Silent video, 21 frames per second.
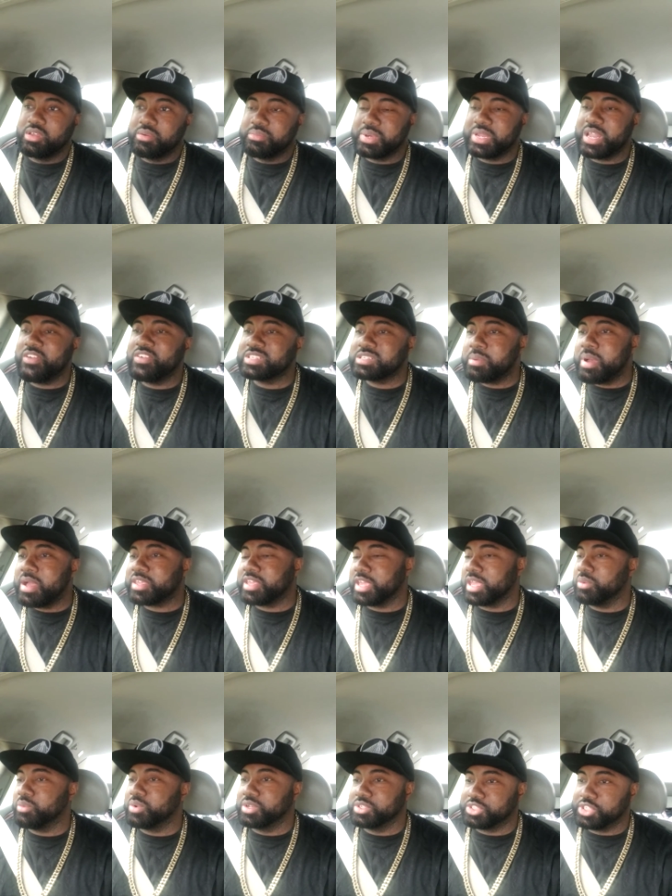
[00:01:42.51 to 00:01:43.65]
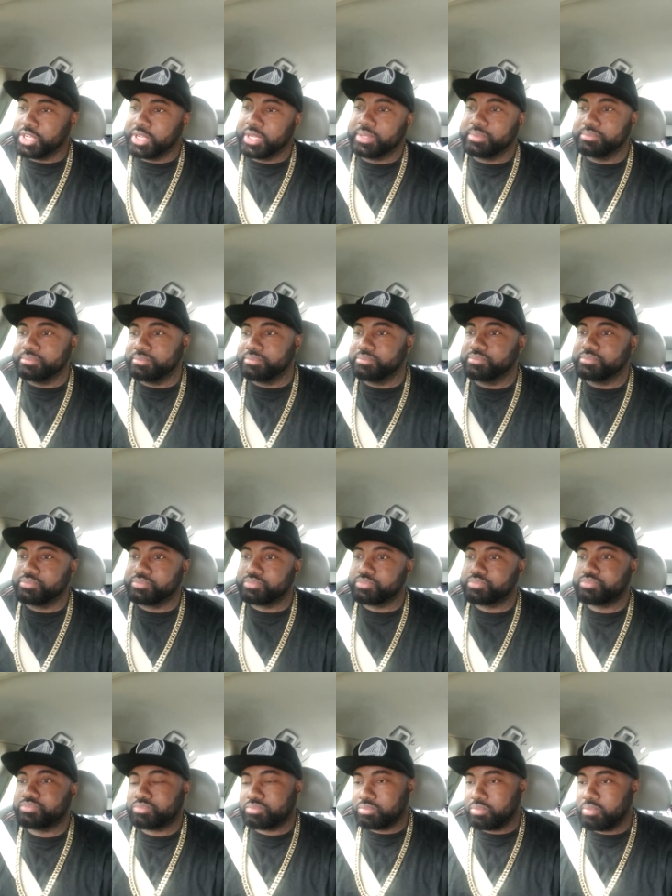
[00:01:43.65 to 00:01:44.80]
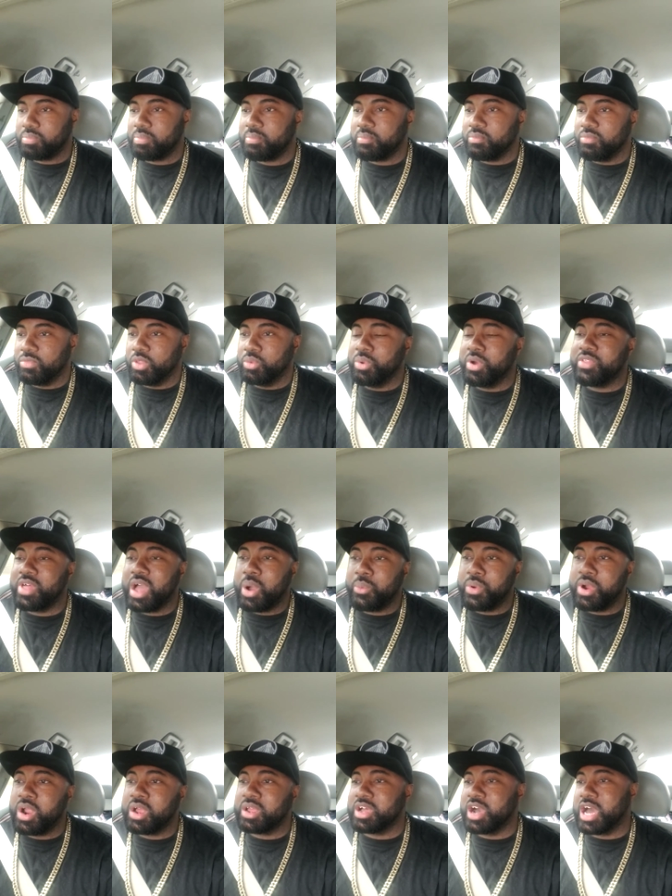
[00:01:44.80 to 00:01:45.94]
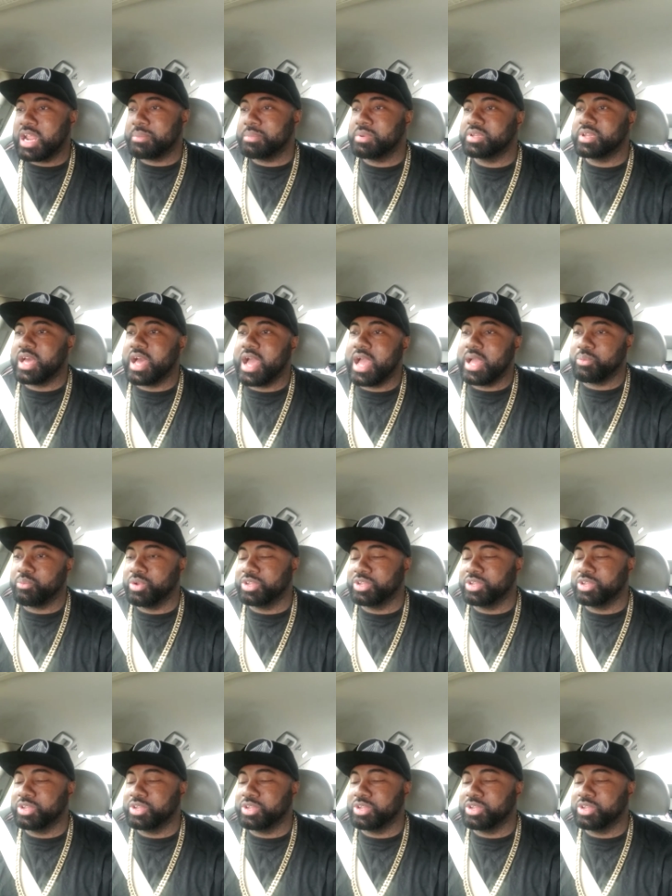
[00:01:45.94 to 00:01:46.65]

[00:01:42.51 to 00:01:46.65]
But every time I kick it with a chick, whether I wear a condom or not,